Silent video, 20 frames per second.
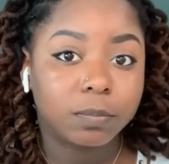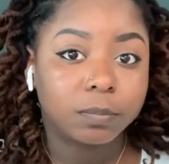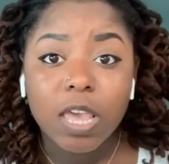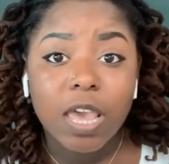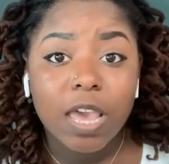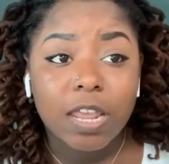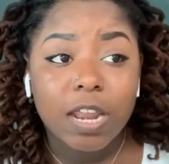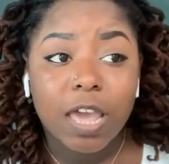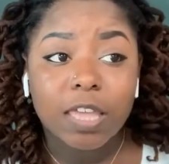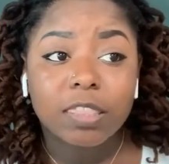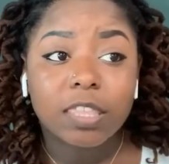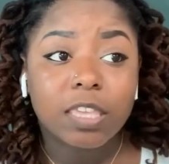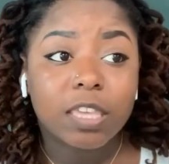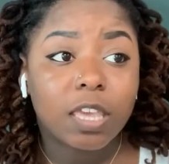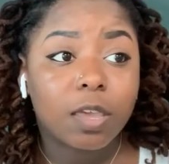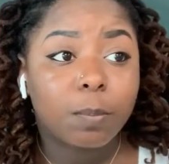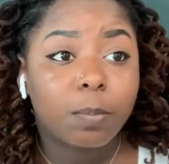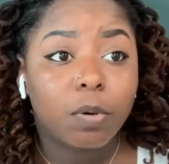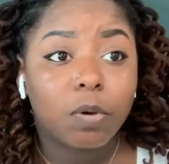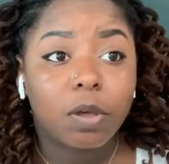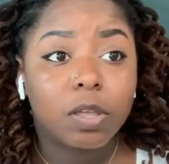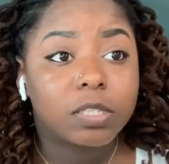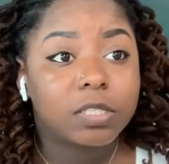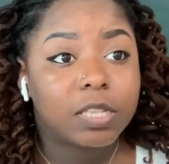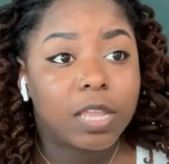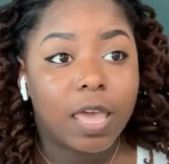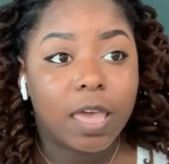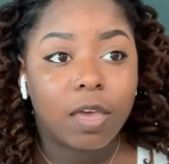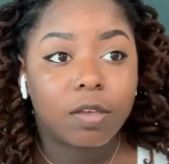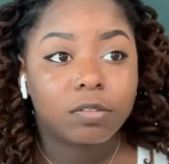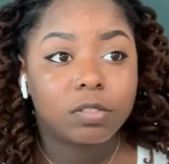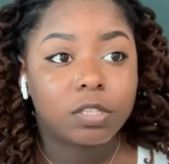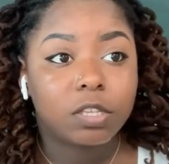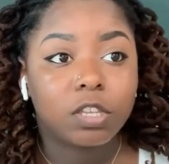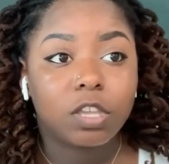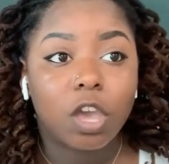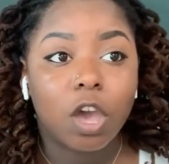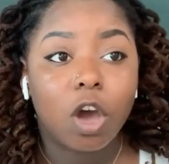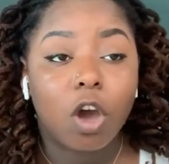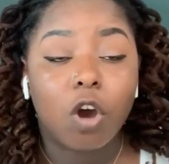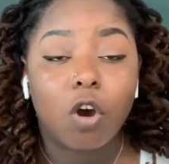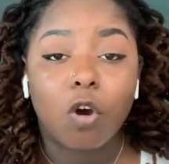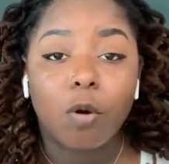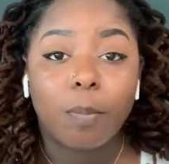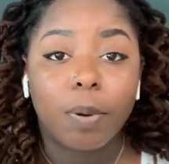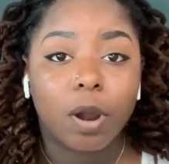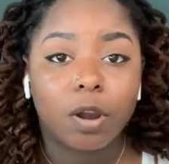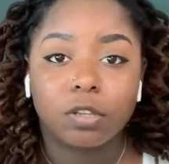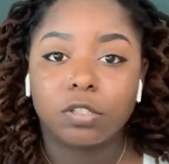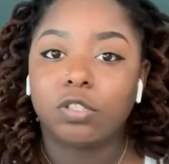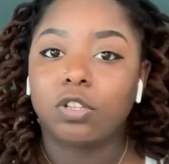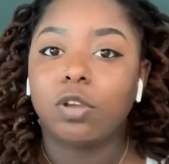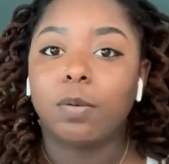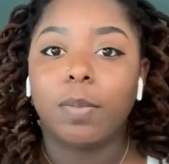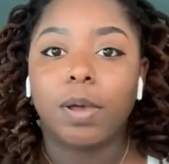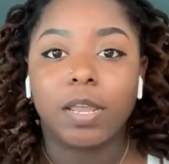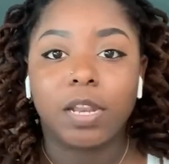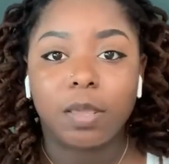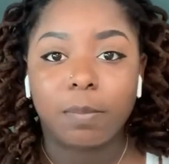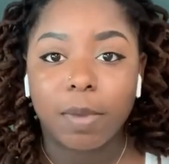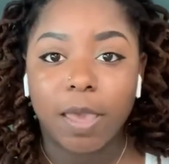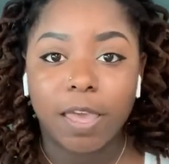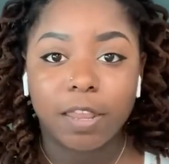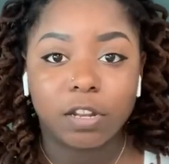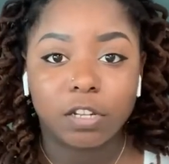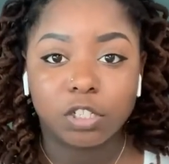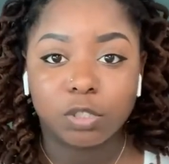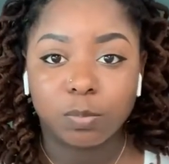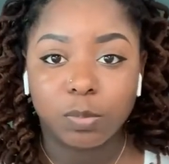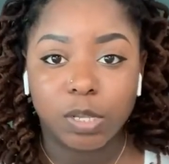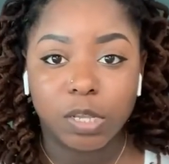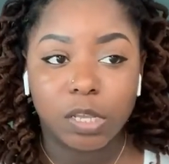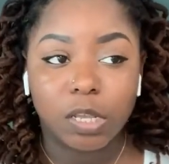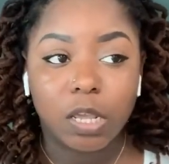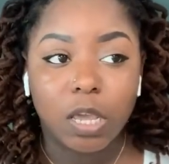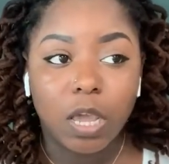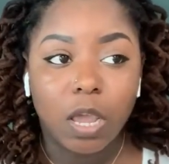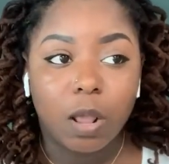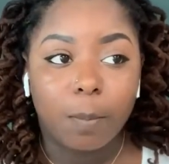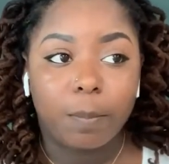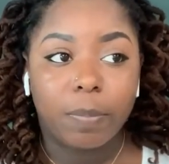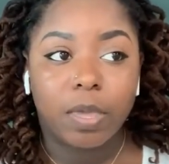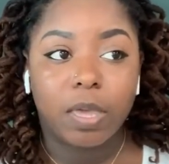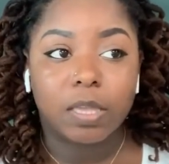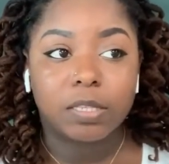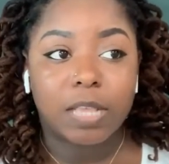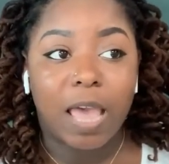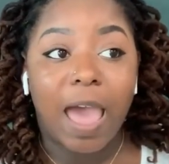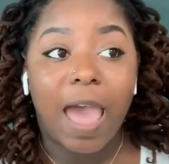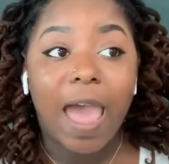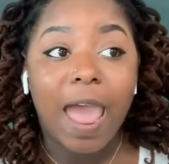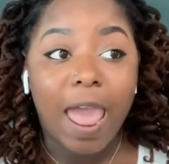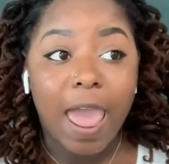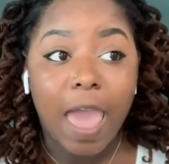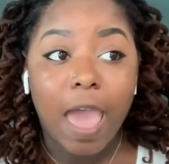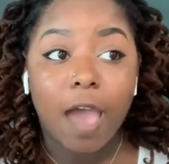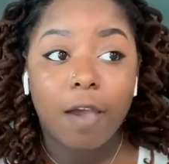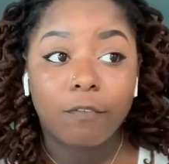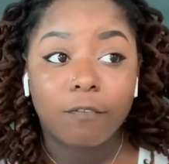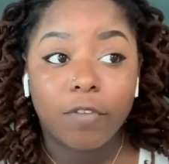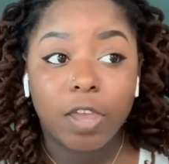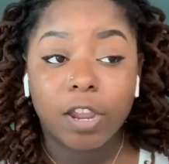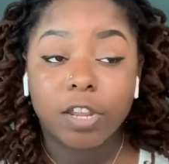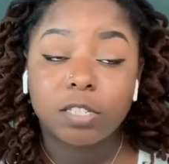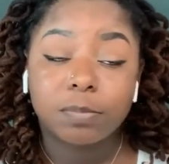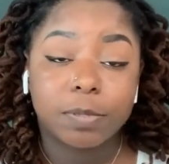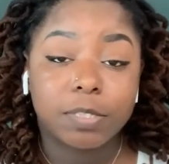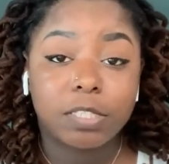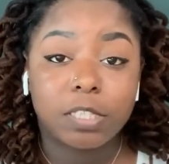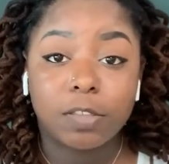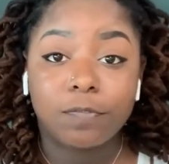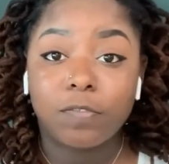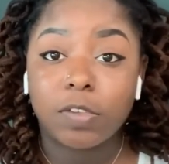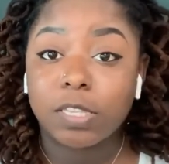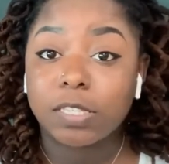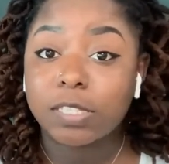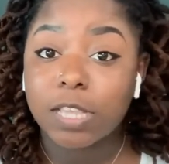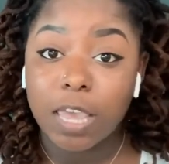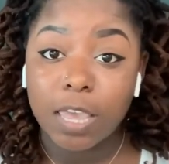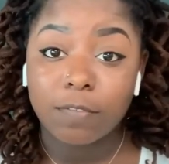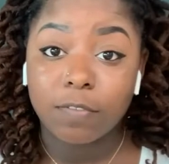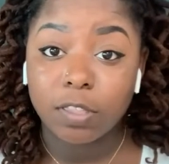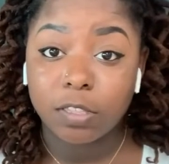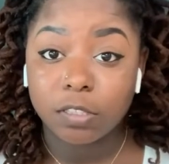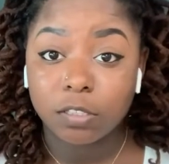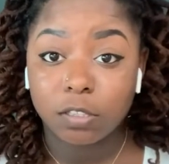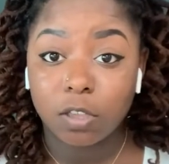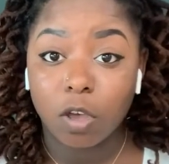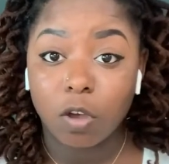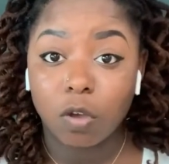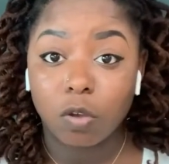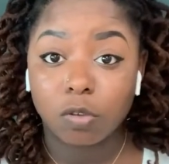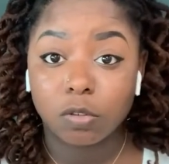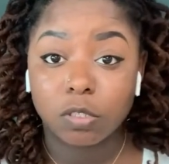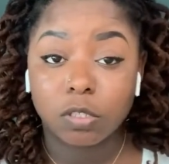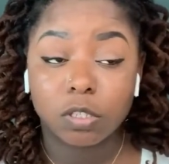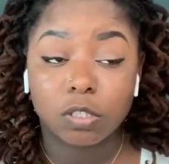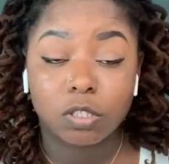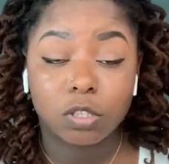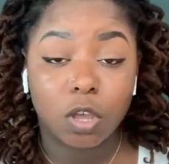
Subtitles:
And I think it boils down to your own personal money management, because I have very specific savings goals.